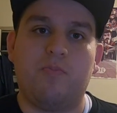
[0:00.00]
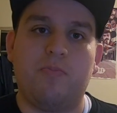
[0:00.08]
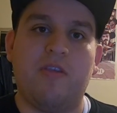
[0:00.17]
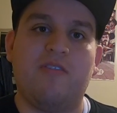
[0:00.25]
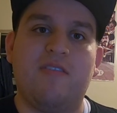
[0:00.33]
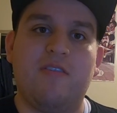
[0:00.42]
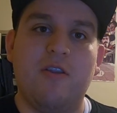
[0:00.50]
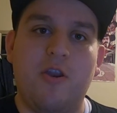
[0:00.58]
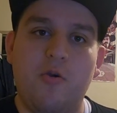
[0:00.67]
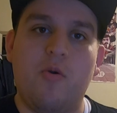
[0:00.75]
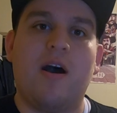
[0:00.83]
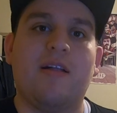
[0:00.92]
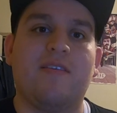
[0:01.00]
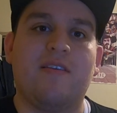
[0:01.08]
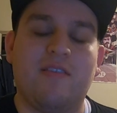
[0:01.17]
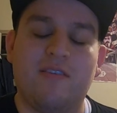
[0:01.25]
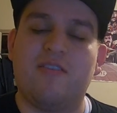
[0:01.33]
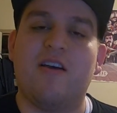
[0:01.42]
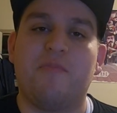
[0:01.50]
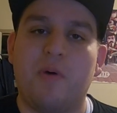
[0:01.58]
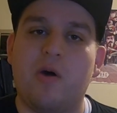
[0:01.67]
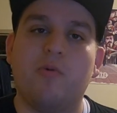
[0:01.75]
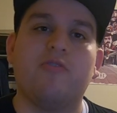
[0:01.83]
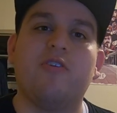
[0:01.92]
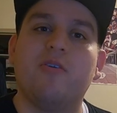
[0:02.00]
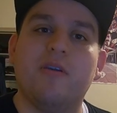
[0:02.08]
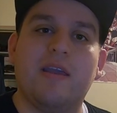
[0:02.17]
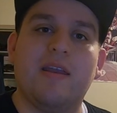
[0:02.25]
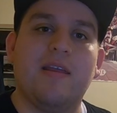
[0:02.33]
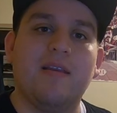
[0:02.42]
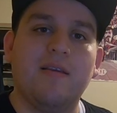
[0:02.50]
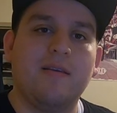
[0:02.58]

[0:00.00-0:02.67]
the nuances and stuff Paul was doing in it.